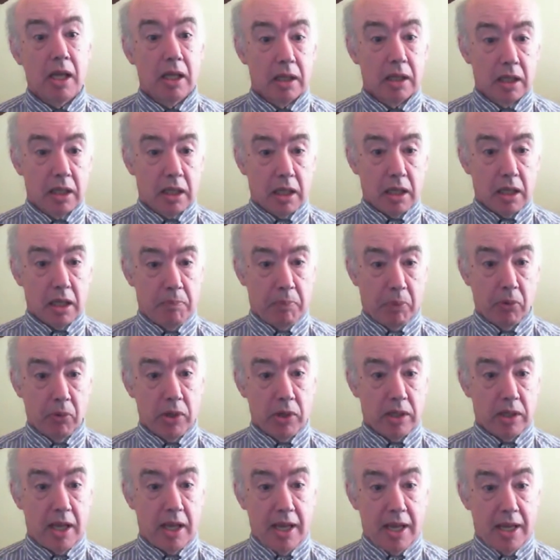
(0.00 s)
The key
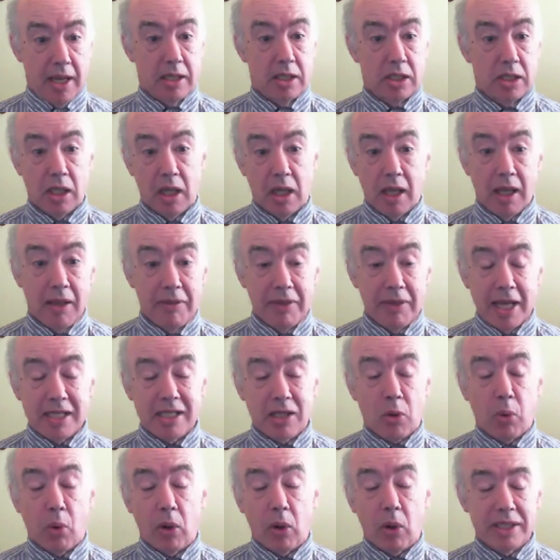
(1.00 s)
point is there's
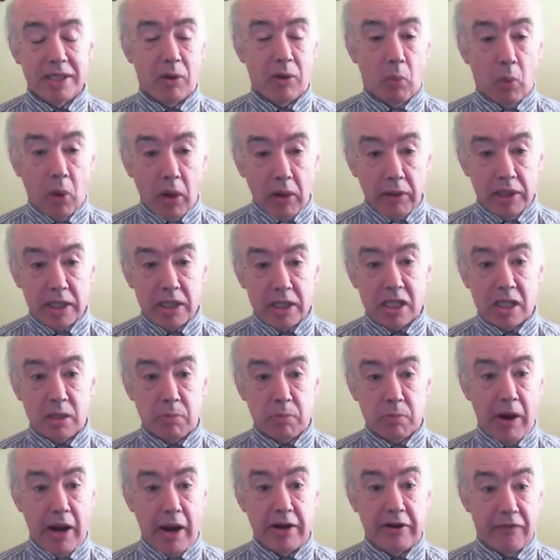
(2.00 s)
quite a wide
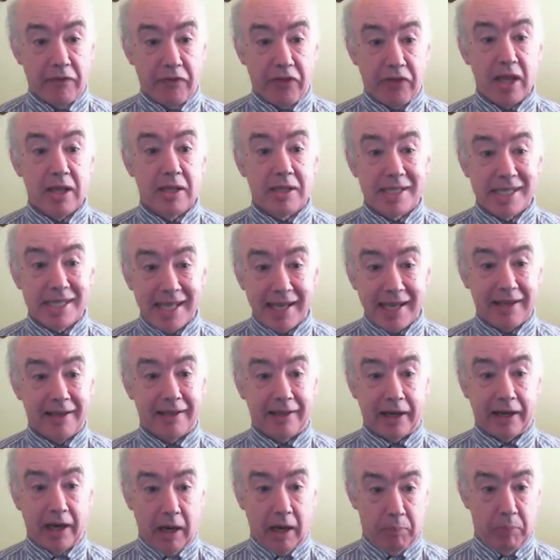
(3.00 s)
spread of things that can
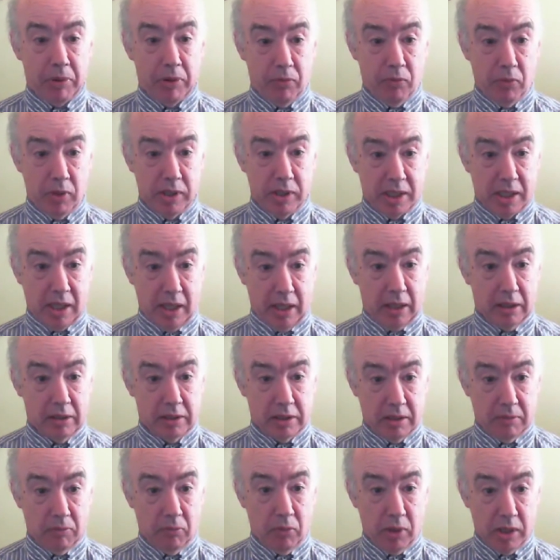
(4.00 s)
happen with second
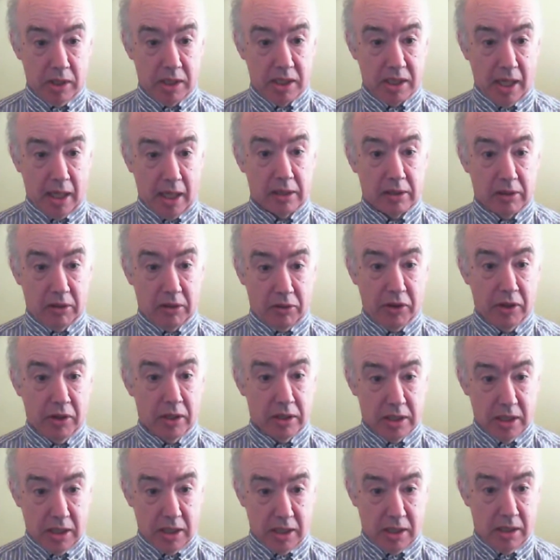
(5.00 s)
to third
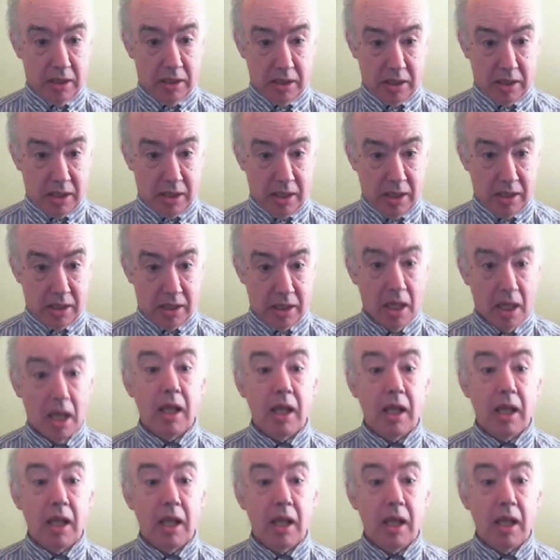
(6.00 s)
distances.